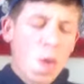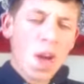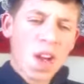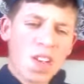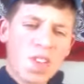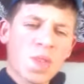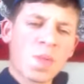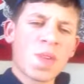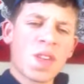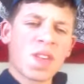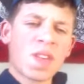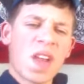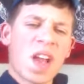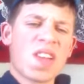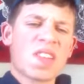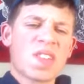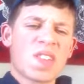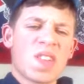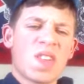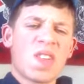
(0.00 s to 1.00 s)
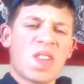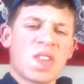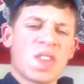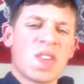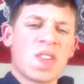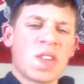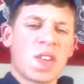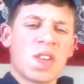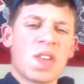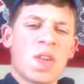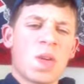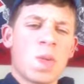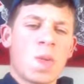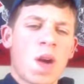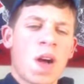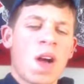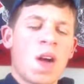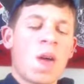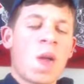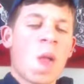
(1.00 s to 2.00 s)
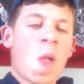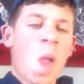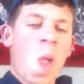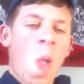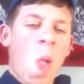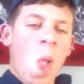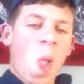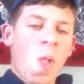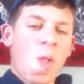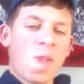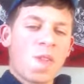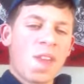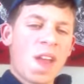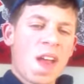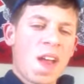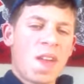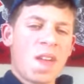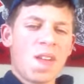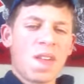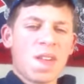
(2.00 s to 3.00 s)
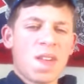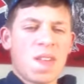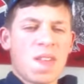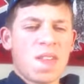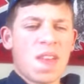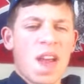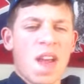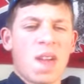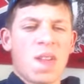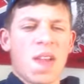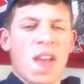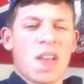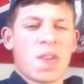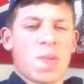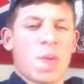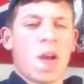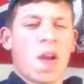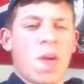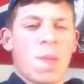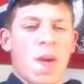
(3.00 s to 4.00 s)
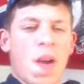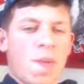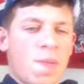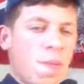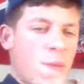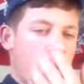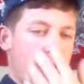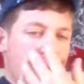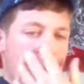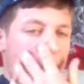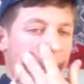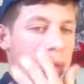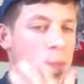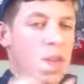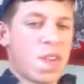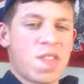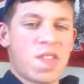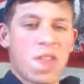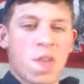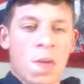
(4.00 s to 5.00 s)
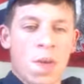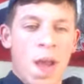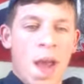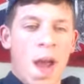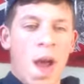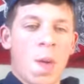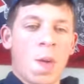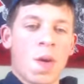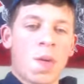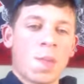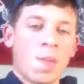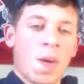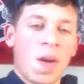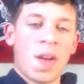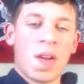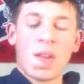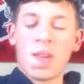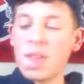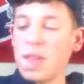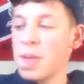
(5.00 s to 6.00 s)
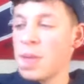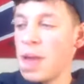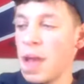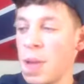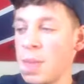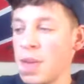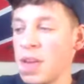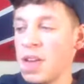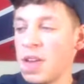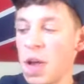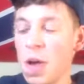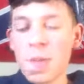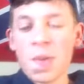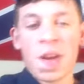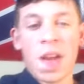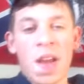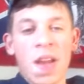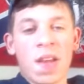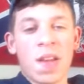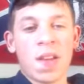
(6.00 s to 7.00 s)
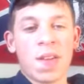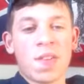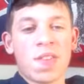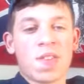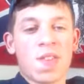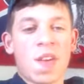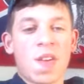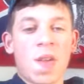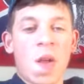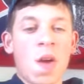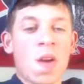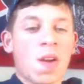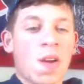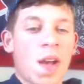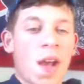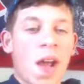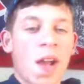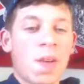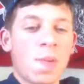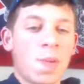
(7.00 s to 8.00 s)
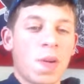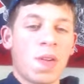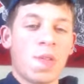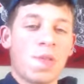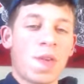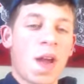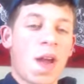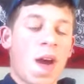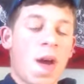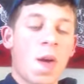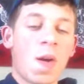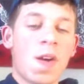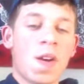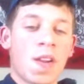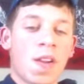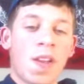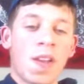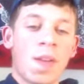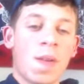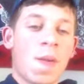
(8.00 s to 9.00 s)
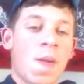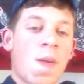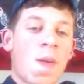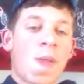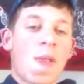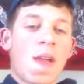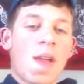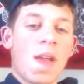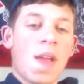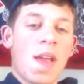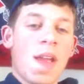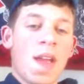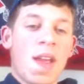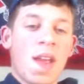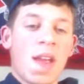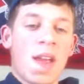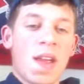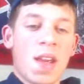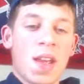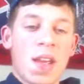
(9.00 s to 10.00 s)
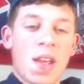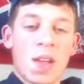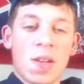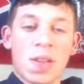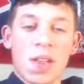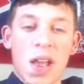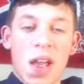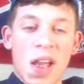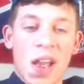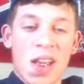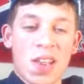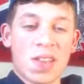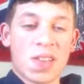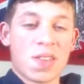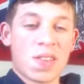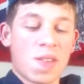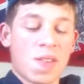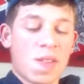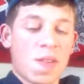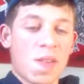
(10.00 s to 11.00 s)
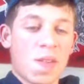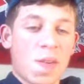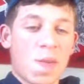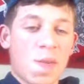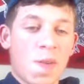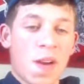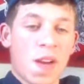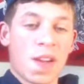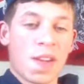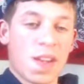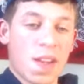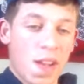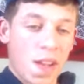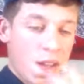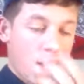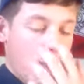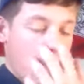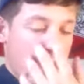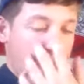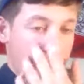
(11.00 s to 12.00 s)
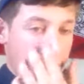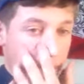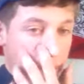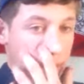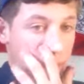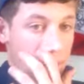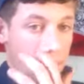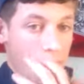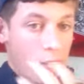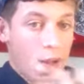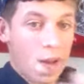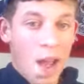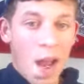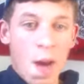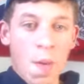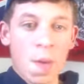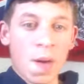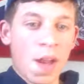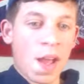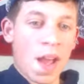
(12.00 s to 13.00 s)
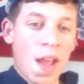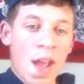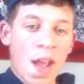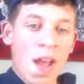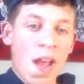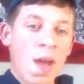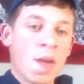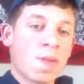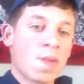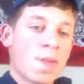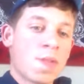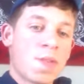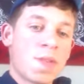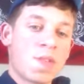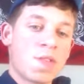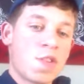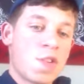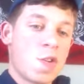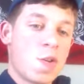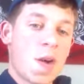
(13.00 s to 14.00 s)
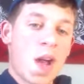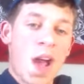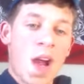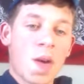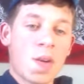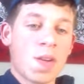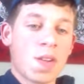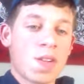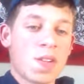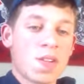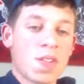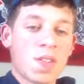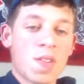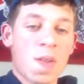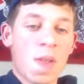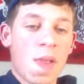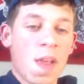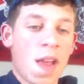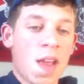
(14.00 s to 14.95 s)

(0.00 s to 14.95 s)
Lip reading: Skull Extra Mint lasts a good little while. That'll last probably about 45 minutes to an hour. But, I mean, Copenhagen straight long cut, I could put a fat hog in and it'll last freaking an hour and a half, 2 hours.